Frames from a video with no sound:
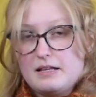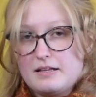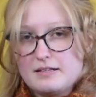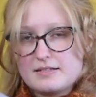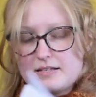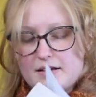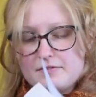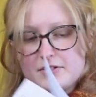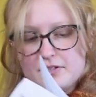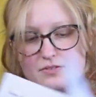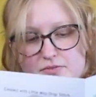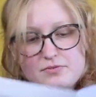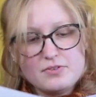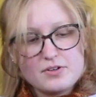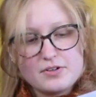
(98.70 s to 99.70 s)
let's have a
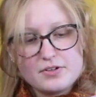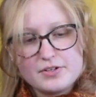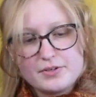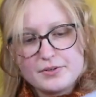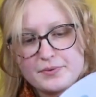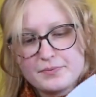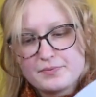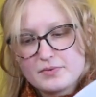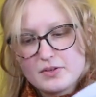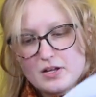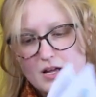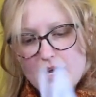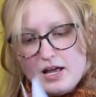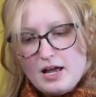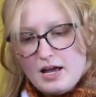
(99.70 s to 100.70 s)
look for you.
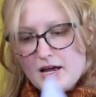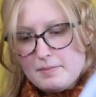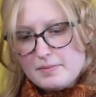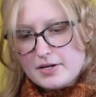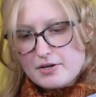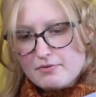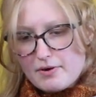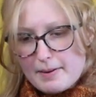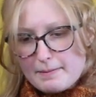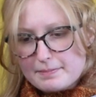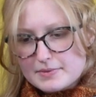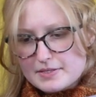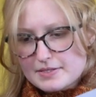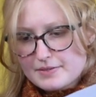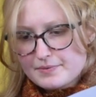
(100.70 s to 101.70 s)
How many
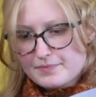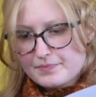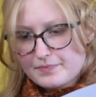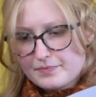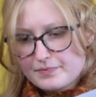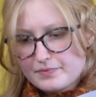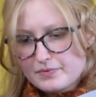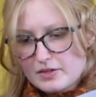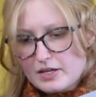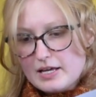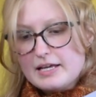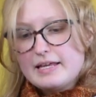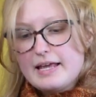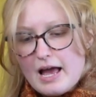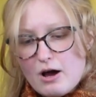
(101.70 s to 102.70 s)
grams?
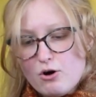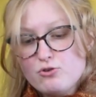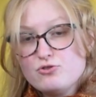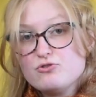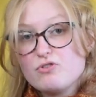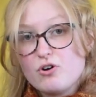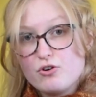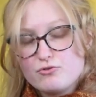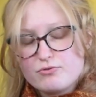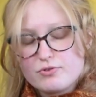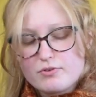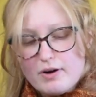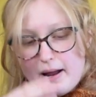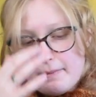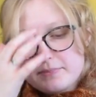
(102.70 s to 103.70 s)
Yeah, under 100
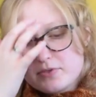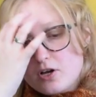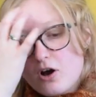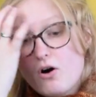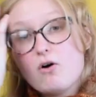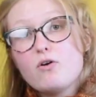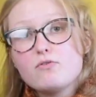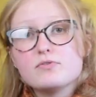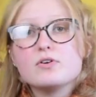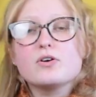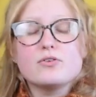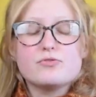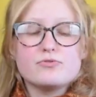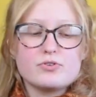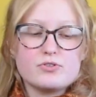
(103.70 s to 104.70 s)
grams or over
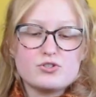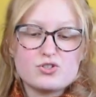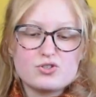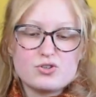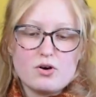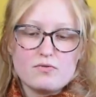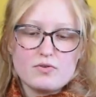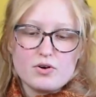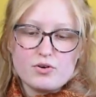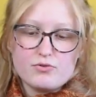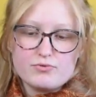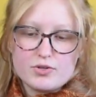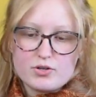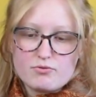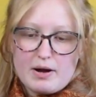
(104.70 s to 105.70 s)
100, just over
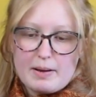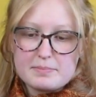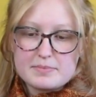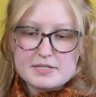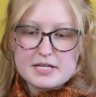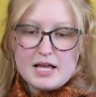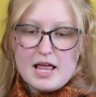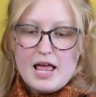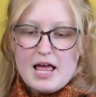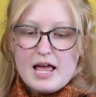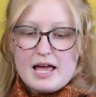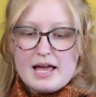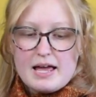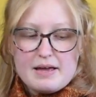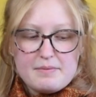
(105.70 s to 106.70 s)
100 grams.
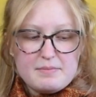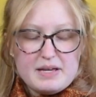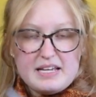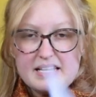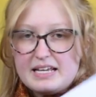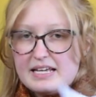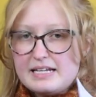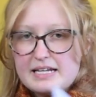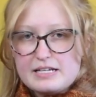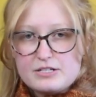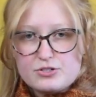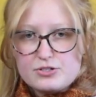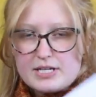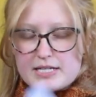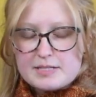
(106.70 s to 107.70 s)
It
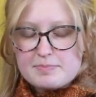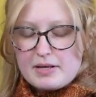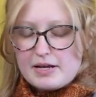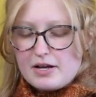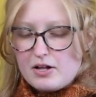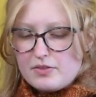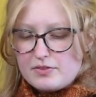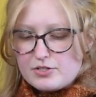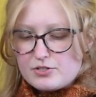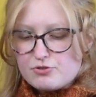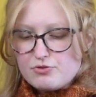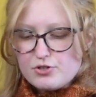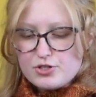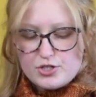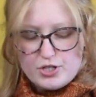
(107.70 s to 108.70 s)
does explain it on the
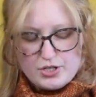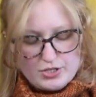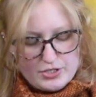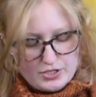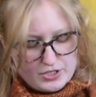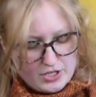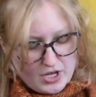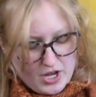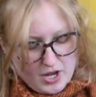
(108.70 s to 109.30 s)
instructions,